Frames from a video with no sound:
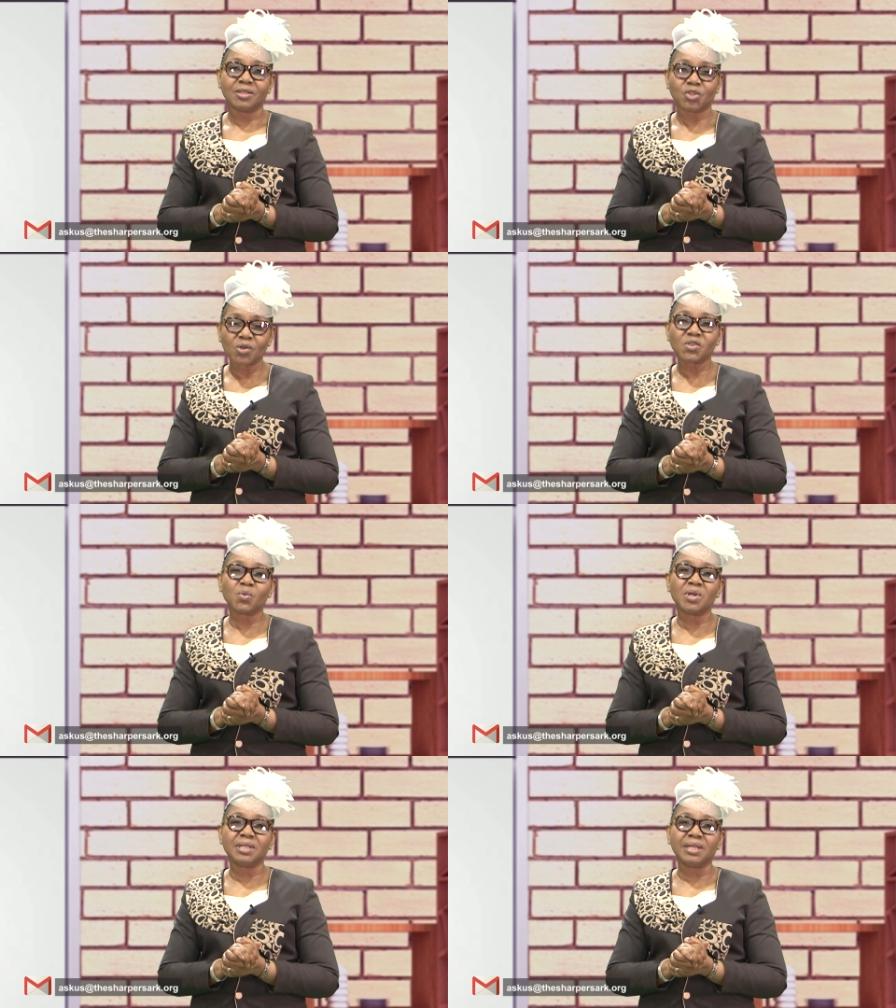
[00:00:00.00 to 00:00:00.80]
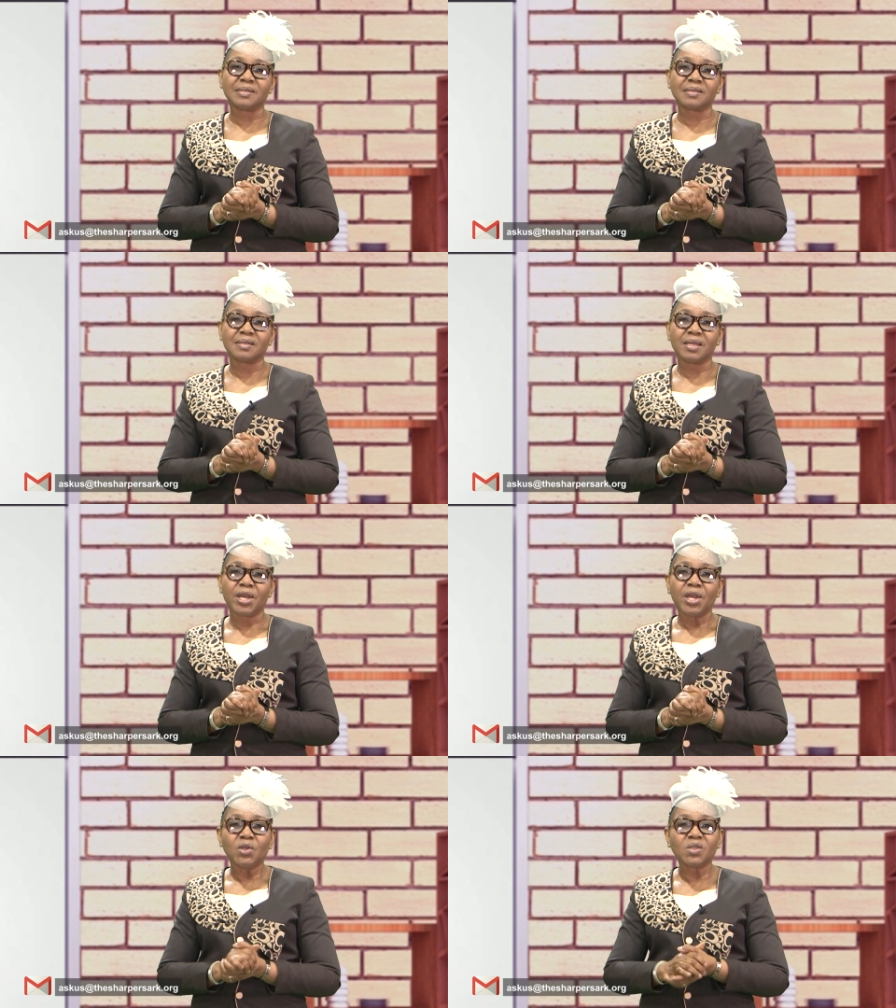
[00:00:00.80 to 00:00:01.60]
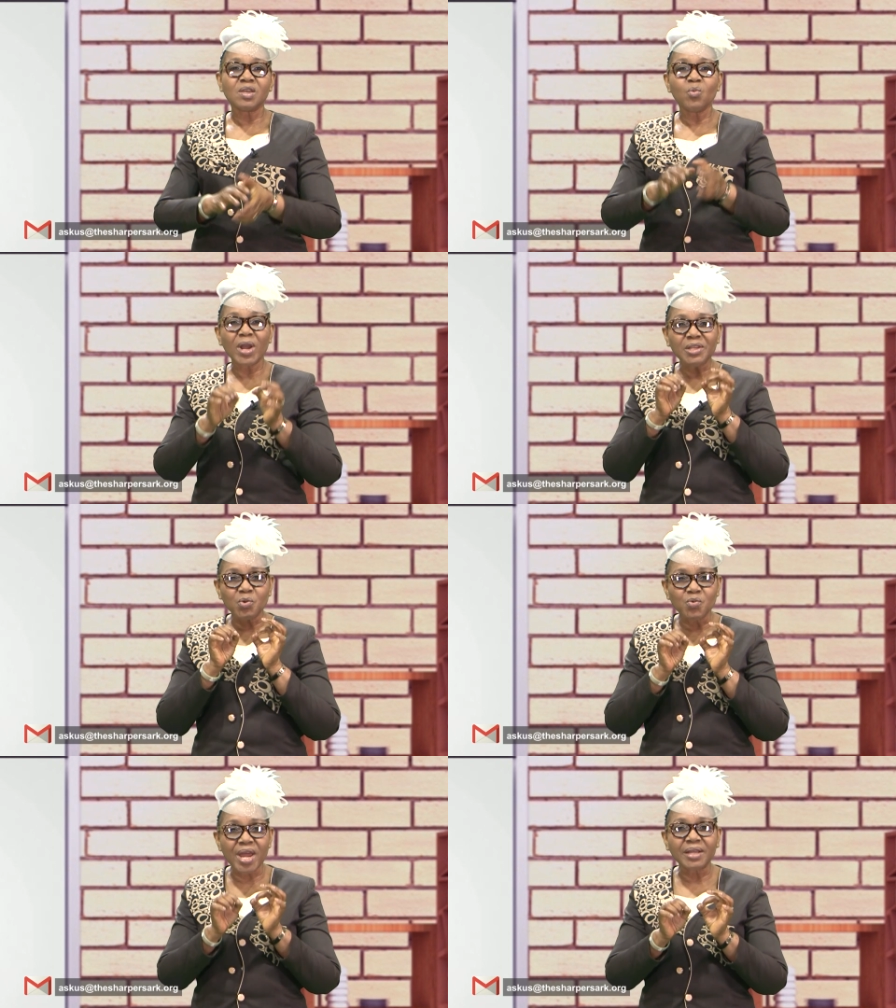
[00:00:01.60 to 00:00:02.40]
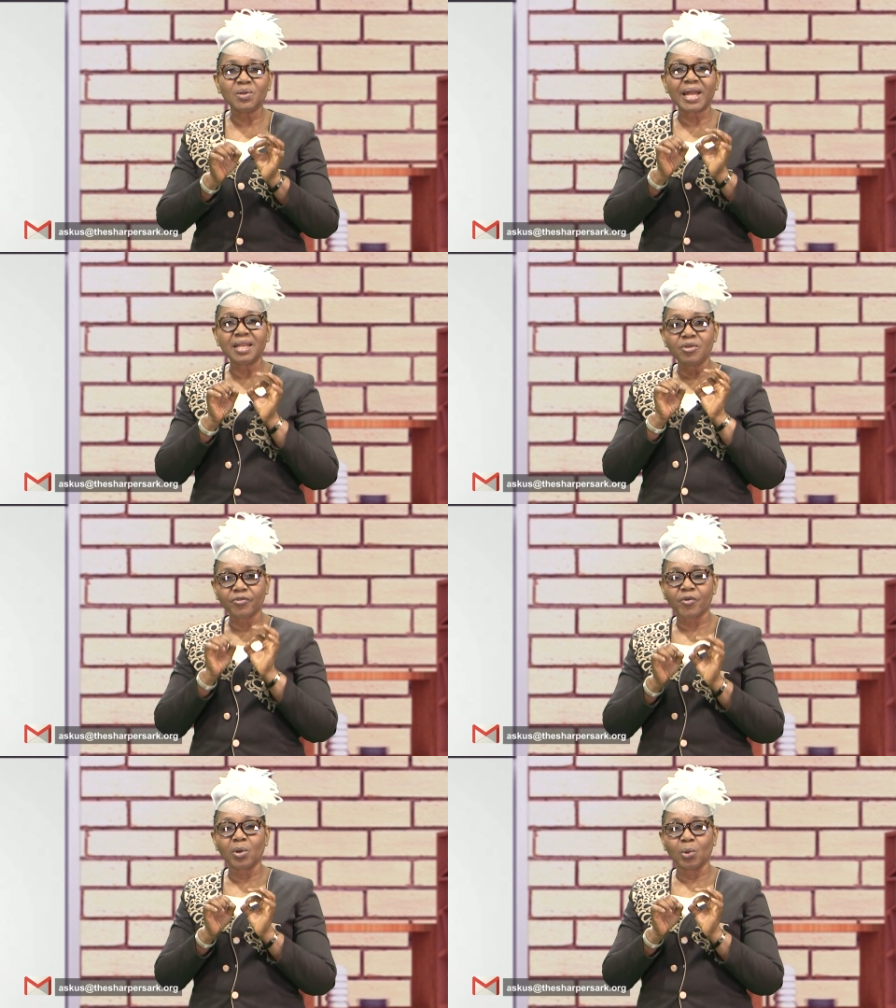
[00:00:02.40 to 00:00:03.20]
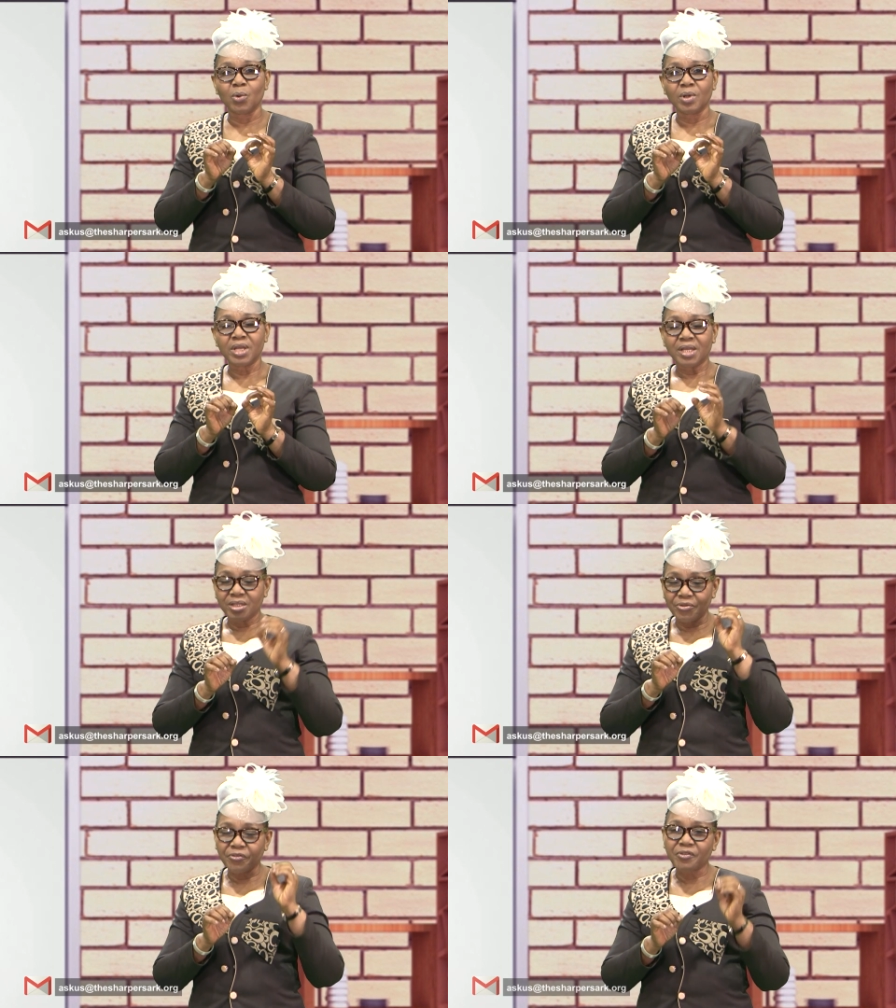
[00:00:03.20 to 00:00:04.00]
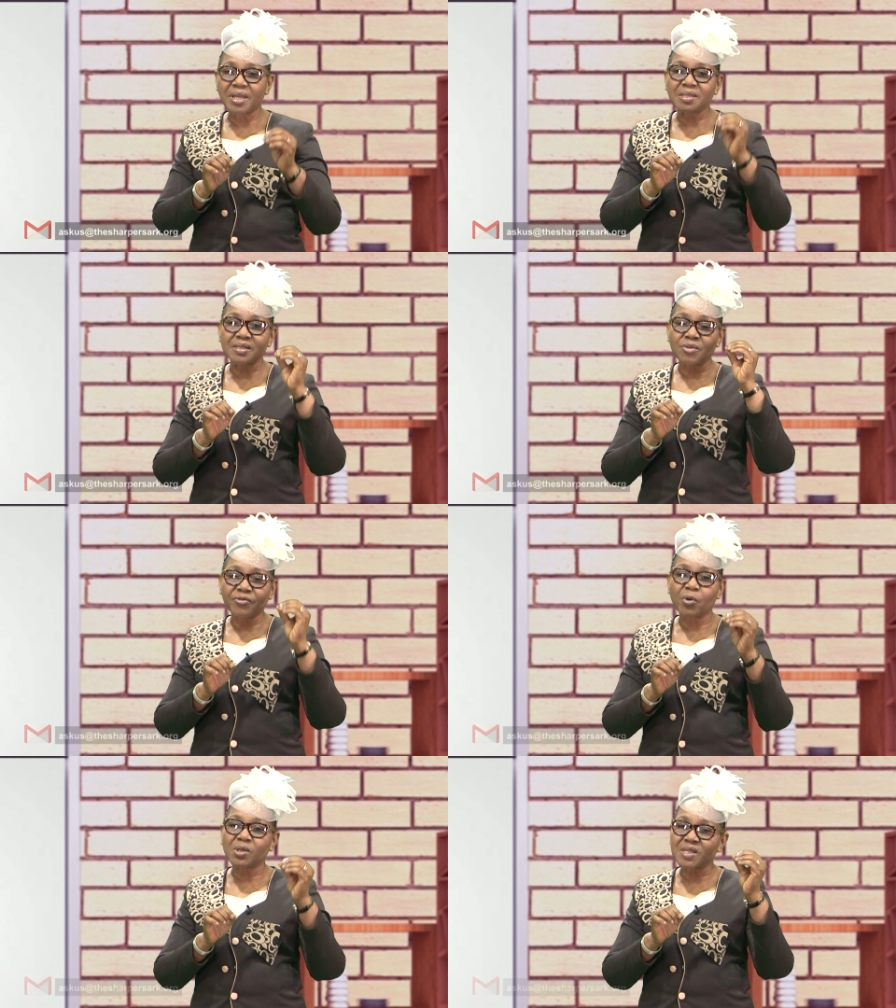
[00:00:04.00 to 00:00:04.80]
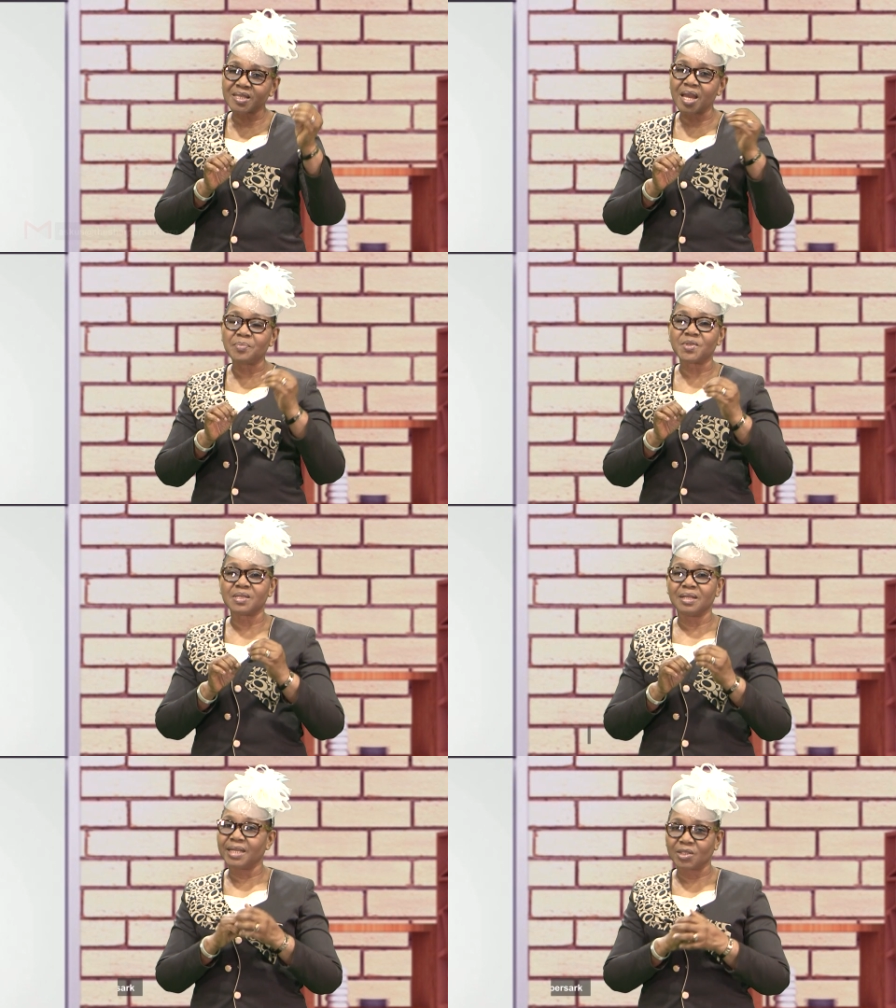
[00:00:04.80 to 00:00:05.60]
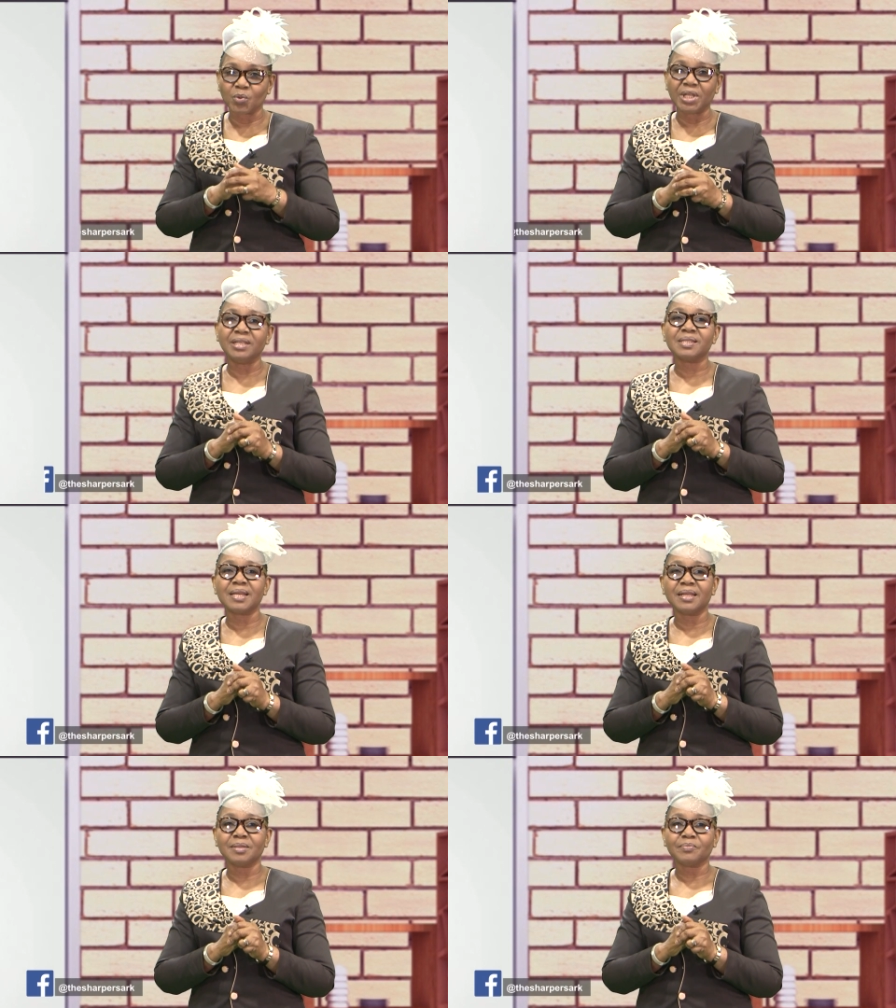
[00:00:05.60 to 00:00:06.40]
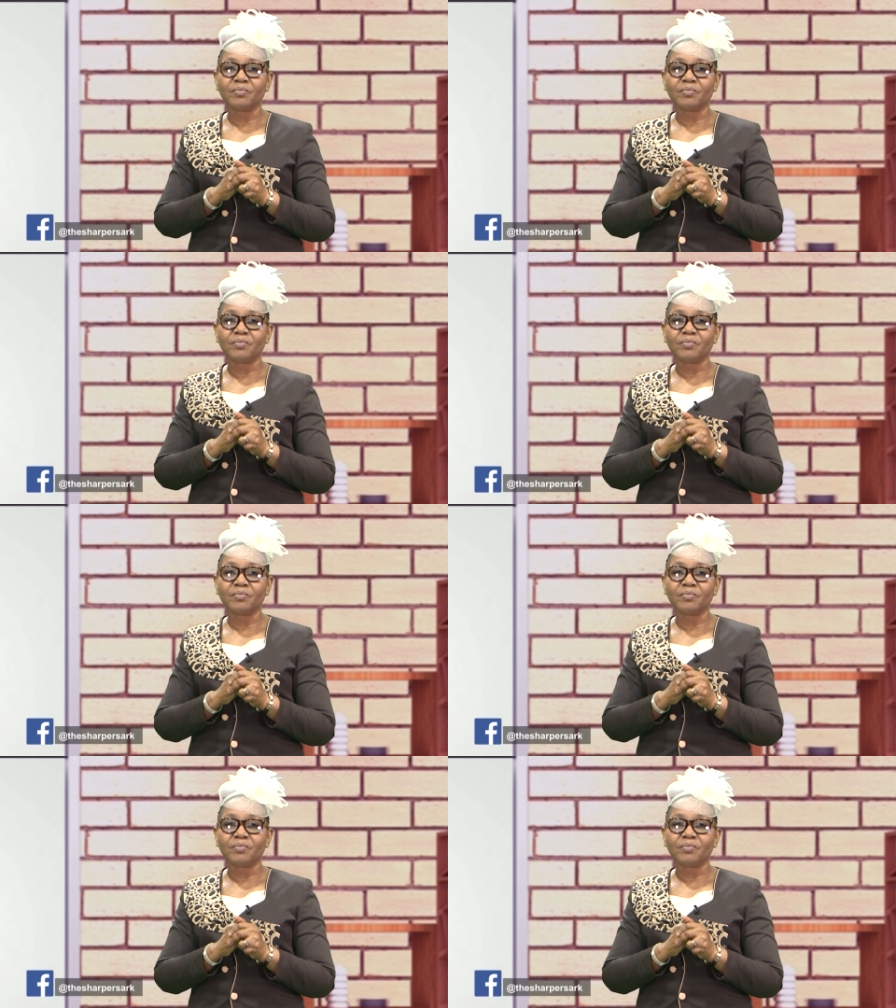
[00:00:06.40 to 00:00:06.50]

Trustworthiness. You see, when you regularly follow the first four steps that we listed,